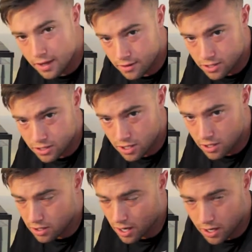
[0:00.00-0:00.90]
in the
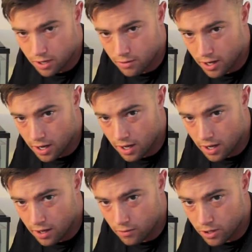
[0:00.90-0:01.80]
center. I didn't know
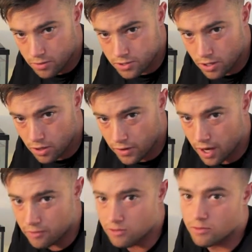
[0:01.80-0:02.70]
what it was called. I got
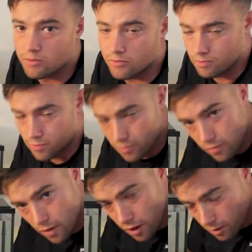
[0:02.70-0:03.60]
it
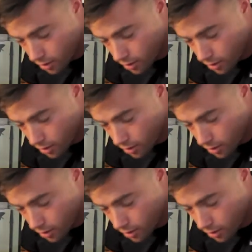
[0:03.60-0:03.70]
from